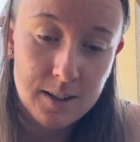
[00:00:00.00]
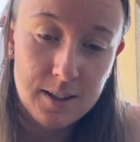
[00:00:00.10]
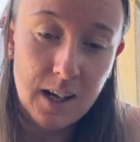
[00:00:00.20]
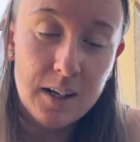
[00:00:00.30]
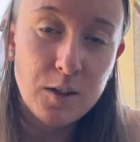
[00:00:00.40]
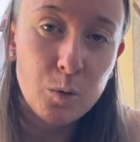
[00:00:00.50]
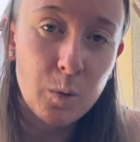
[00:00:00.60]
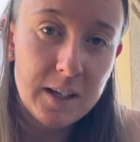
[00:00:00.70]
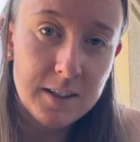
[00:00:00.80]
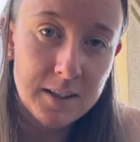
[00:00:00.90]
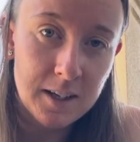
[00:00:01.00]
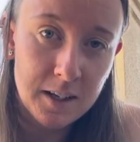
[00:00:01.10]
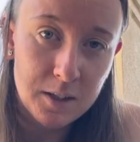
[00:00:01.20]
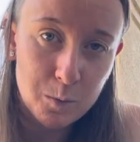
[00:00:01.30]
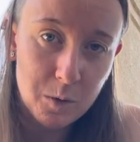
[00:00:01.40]
That is the way it's
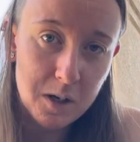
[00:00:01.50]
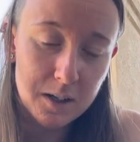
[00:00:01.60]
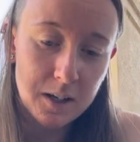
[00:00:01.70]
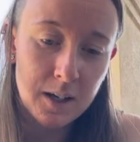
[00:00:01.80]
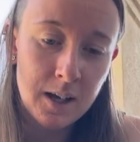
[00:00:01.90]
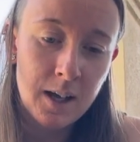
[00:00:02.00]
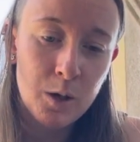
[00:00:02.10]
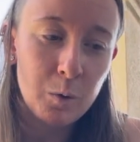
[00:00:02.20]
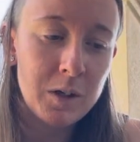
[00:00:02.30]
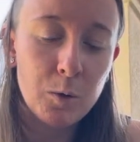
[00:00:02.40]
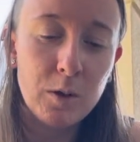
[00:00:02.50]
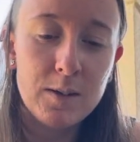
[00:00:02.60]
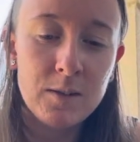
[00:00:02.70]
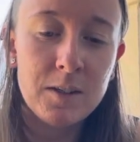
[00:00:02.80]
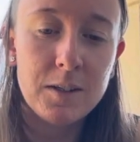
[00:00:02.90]
intended to work. When you
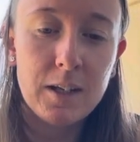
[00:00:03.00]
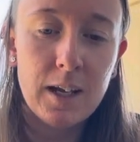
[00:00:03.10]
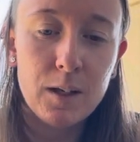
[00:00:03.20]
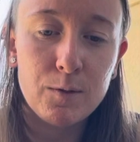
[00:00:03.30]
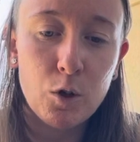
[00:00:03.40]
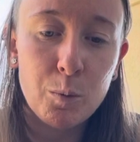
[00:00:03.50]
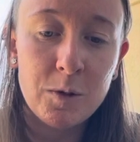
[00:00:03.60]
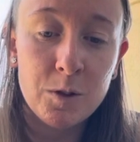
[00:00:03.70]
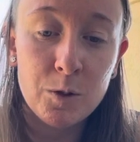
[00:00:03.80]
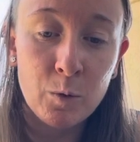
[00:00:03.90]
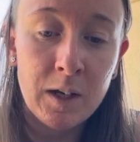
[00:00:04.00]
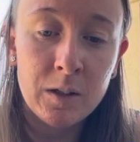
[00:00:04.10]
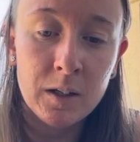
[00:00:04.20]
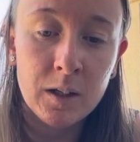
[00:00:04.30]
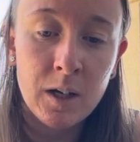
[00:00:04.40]
live in the state of open
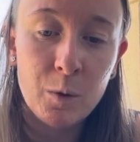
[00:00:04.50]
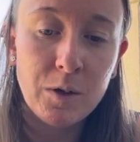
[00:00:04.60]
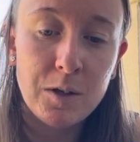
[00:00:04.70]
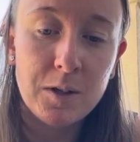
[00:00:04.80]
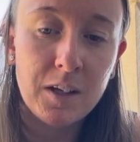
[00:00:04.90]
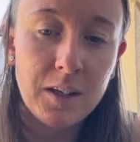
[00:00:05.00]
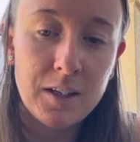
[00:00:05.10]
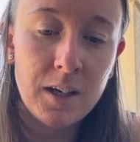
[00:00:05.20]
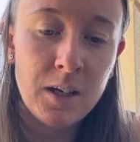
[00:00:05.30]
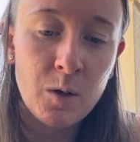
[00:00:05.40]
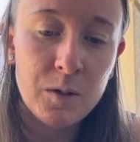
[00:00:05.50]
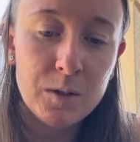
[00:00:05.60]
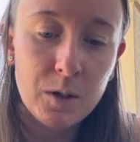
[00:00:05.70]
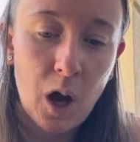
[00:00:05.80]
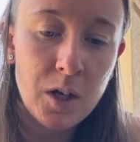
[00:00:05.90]
surrender, which is the continuous
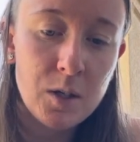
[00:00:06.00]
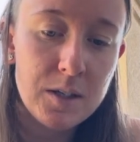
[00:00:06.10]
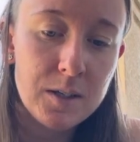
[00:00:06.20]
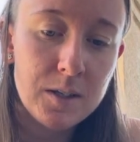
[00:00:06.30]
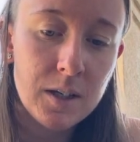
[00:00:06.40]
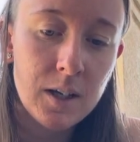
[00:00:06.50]
conscious